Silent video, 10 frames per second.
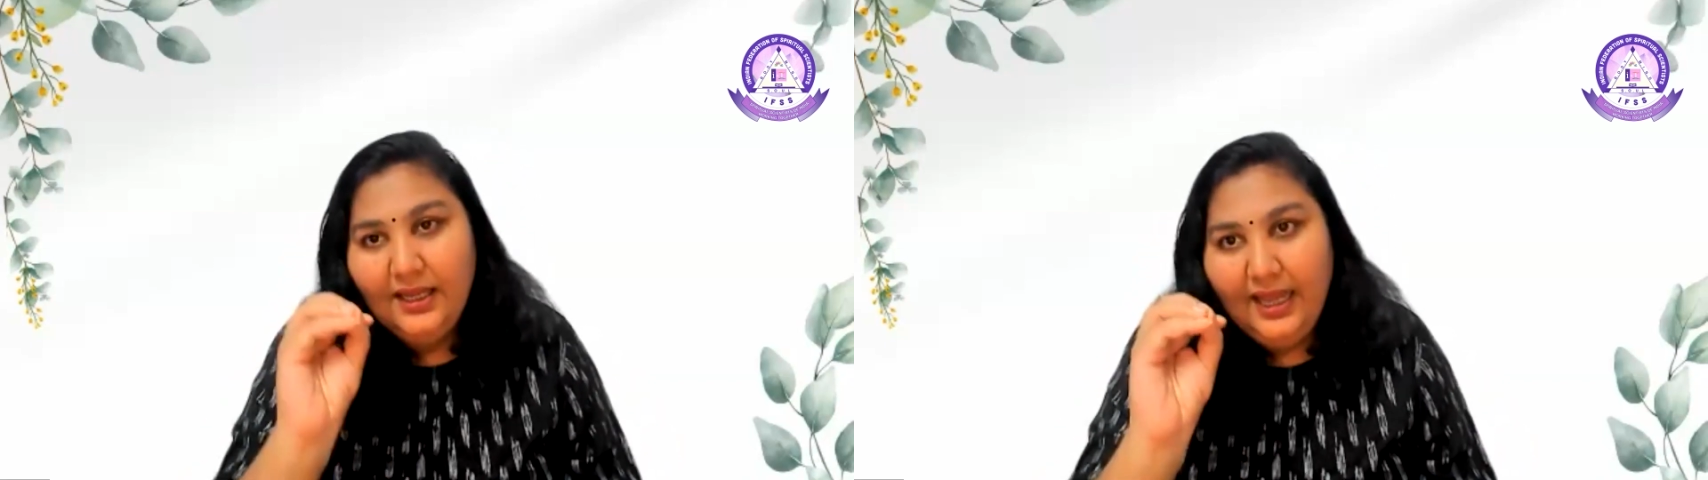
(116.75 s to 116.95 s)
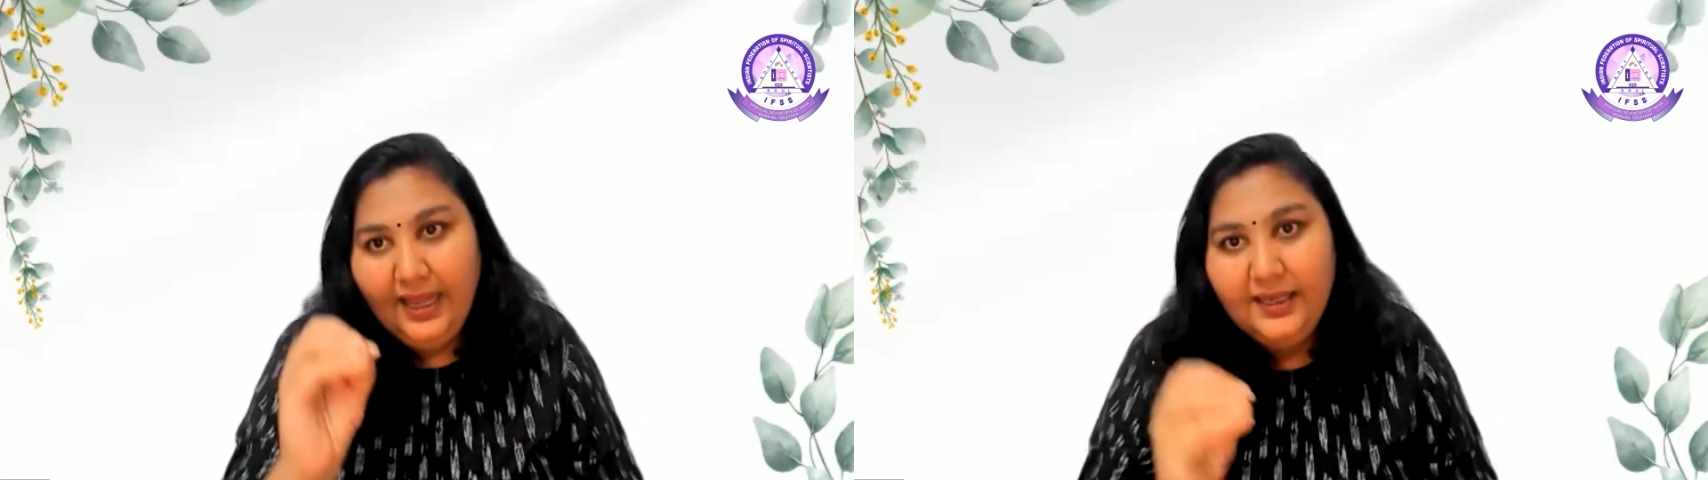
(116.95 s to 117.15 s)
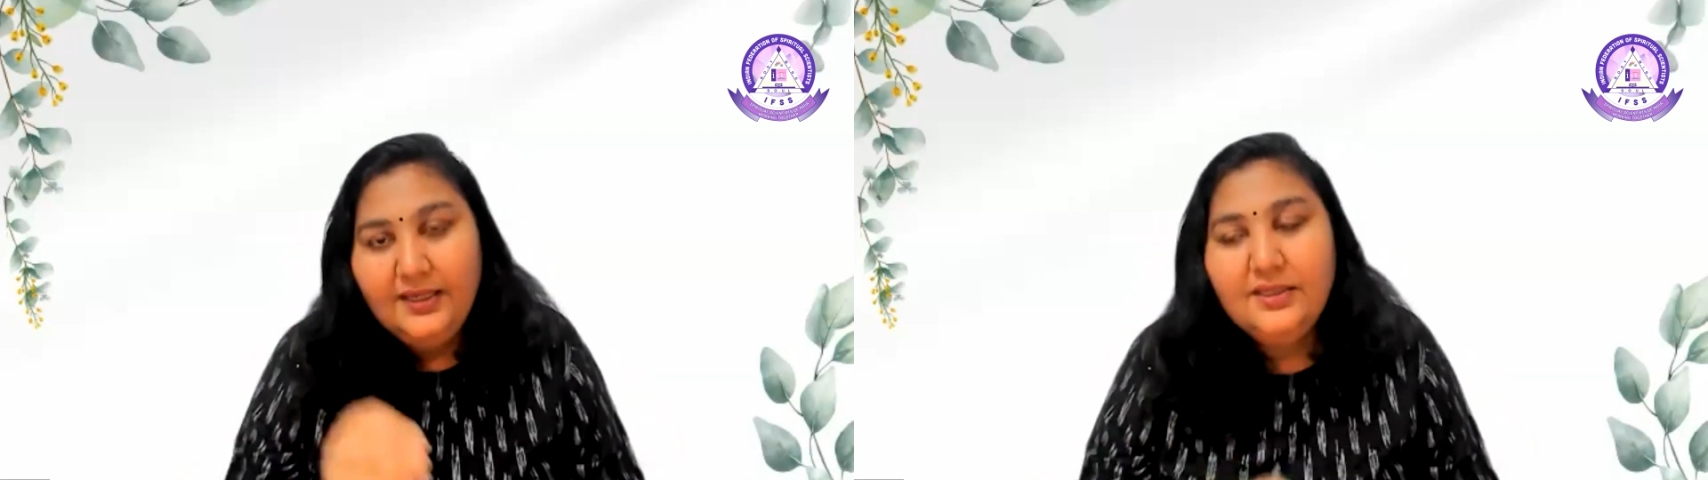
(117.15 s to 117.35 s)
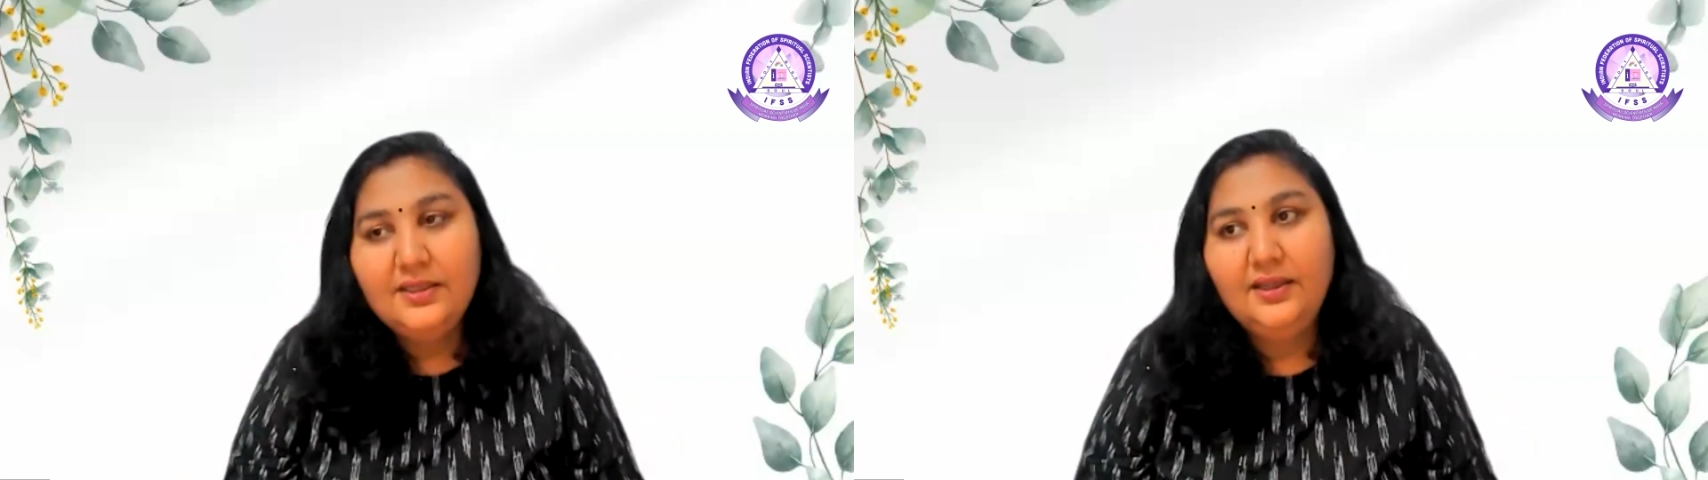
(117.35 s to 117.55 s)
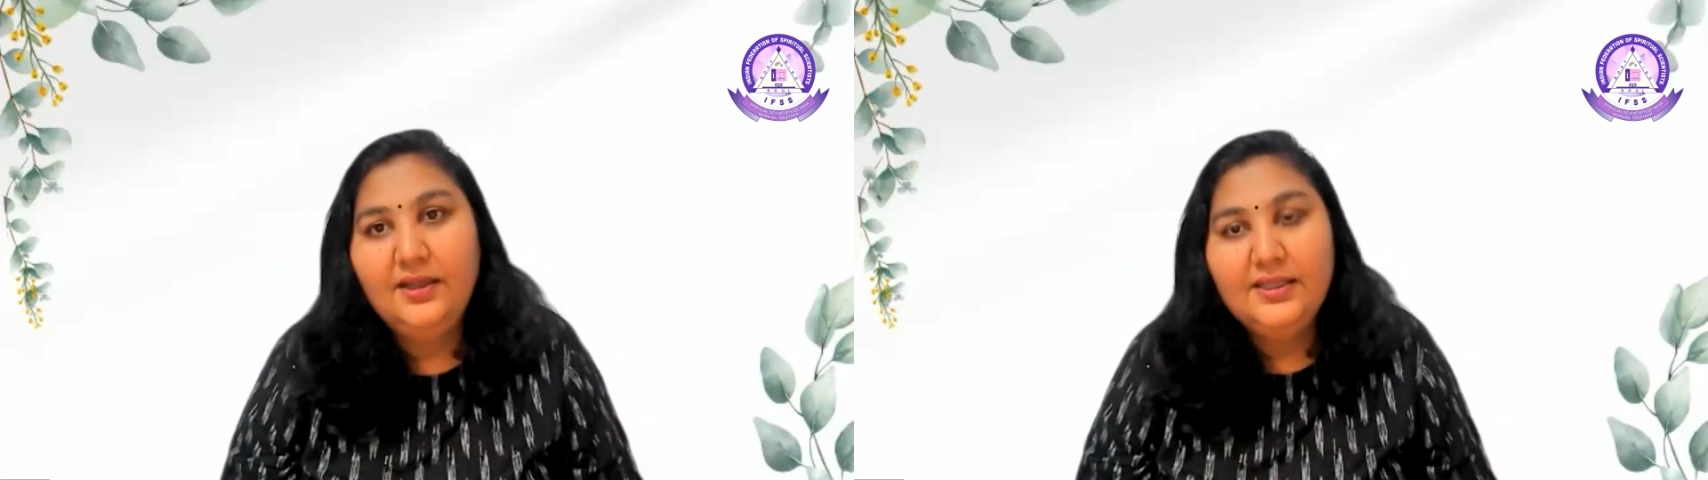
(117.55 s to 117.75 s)
and
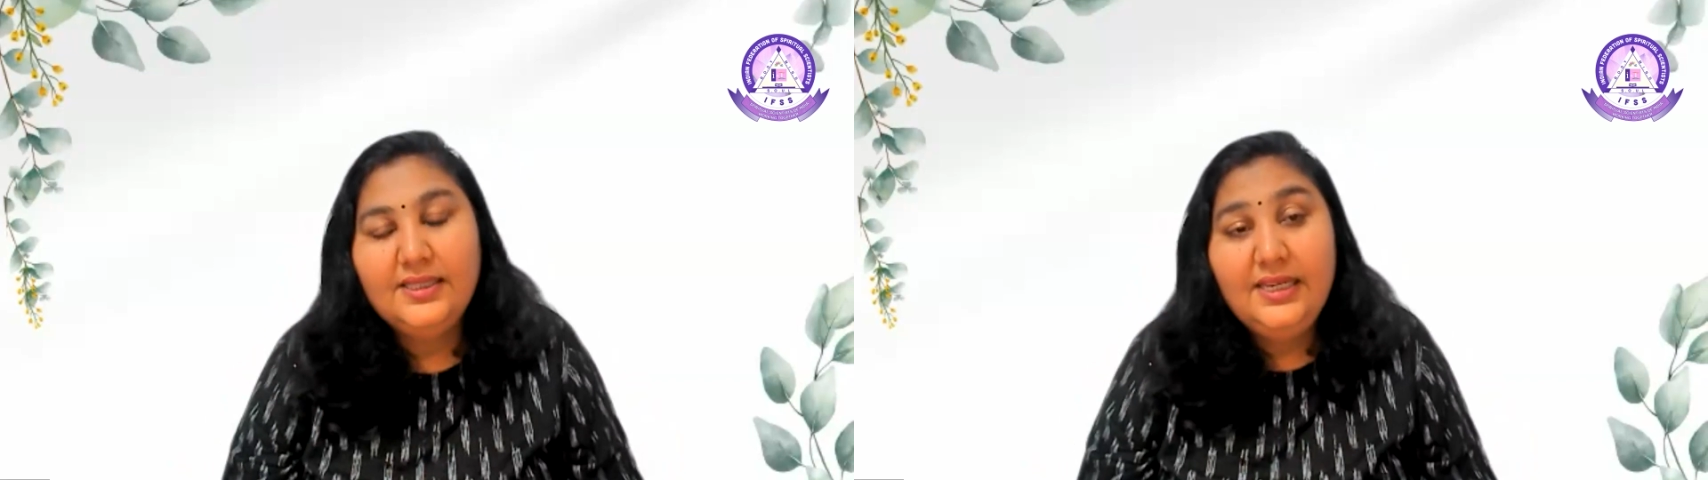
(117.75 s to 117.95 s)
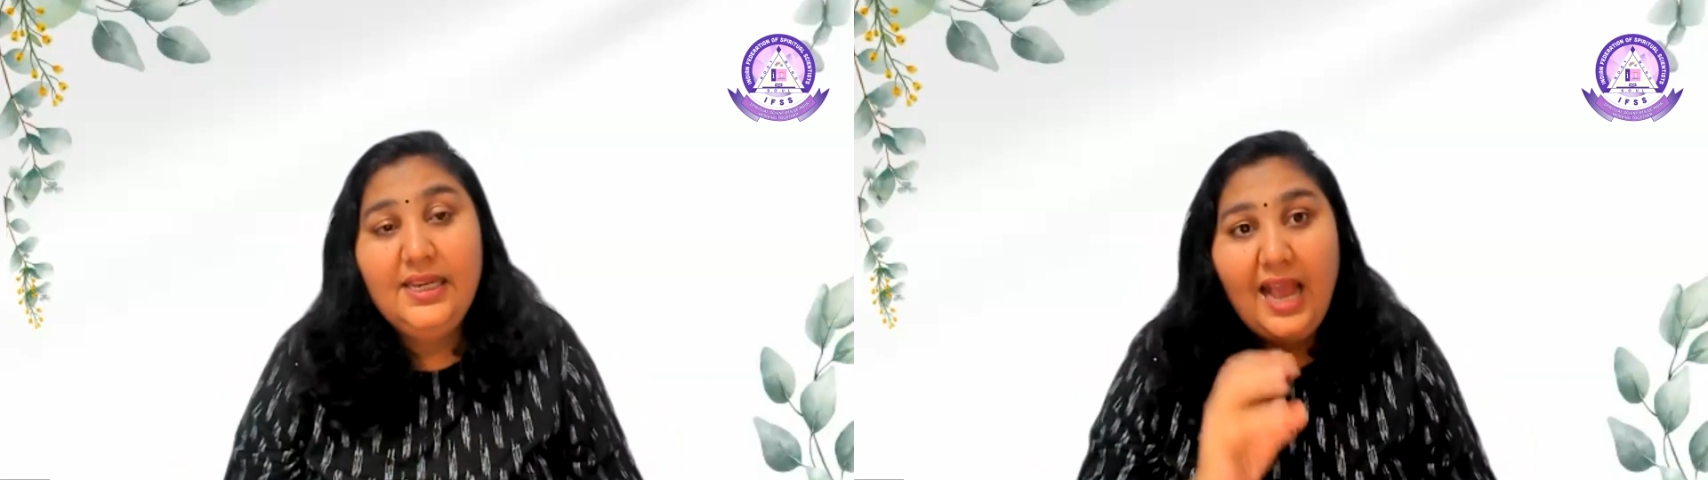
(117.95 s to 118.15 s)
see